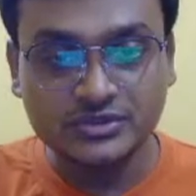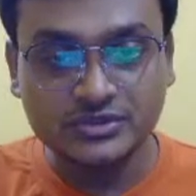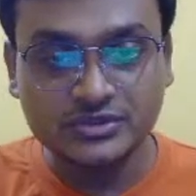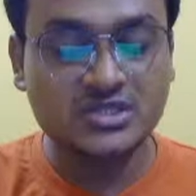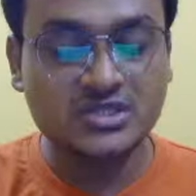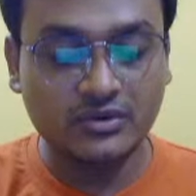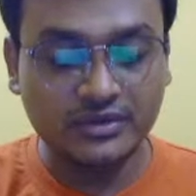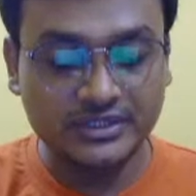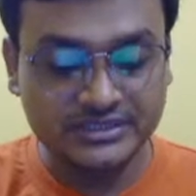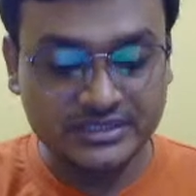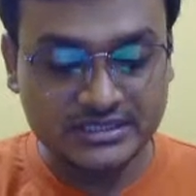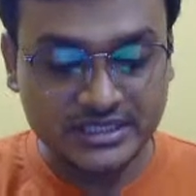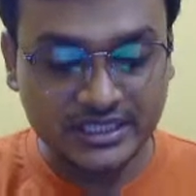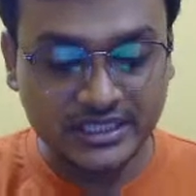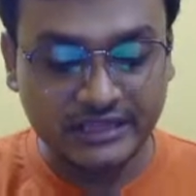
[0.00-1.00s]
These
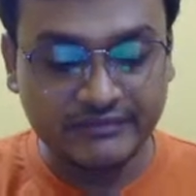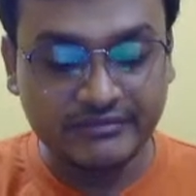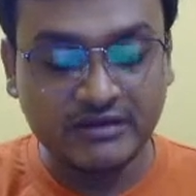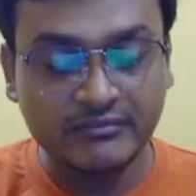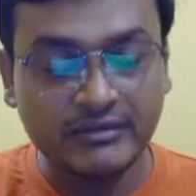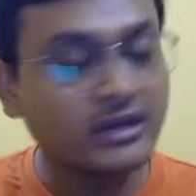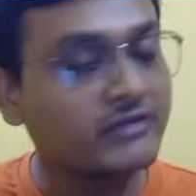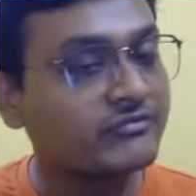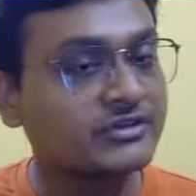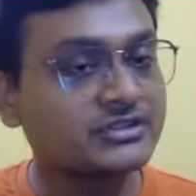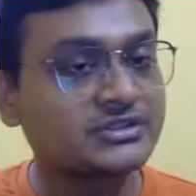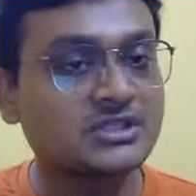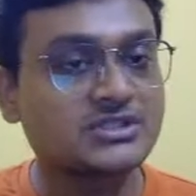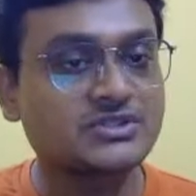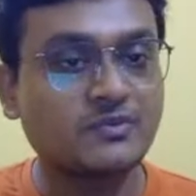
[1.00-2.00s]
questions are even
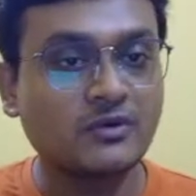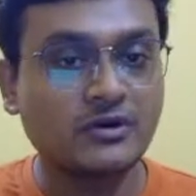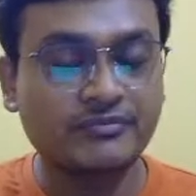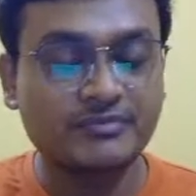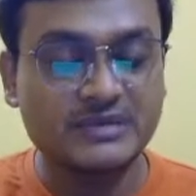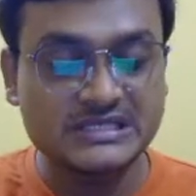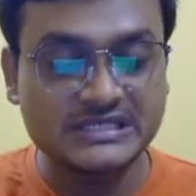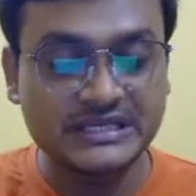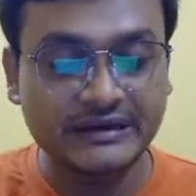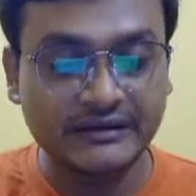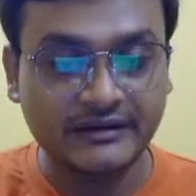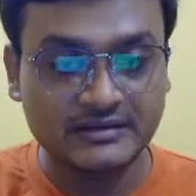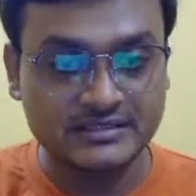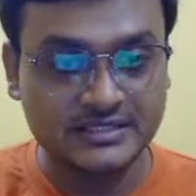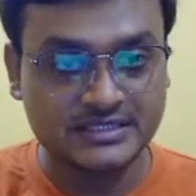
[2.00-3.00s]
beneficial for PG
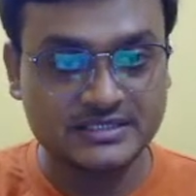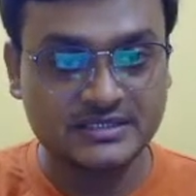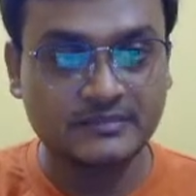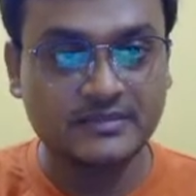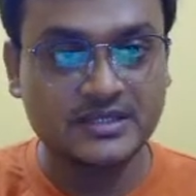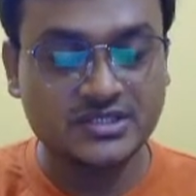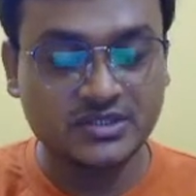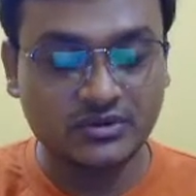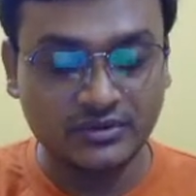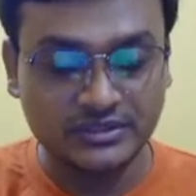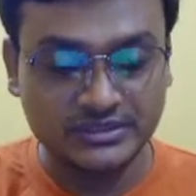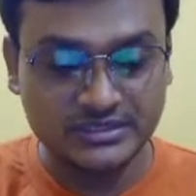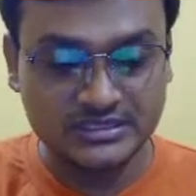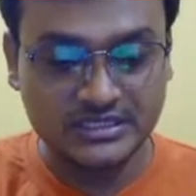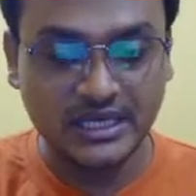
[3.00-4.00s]
entrance exam. These
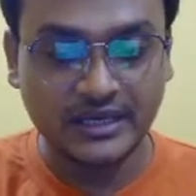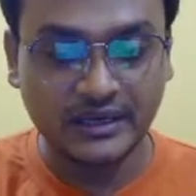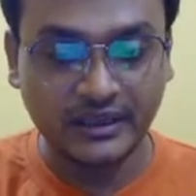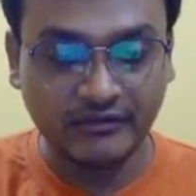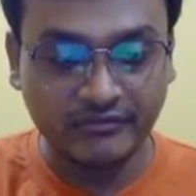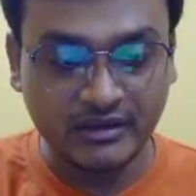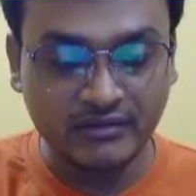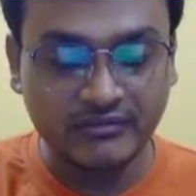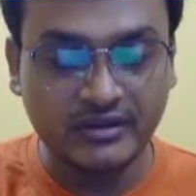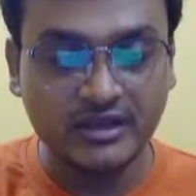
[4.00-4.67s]
questions are even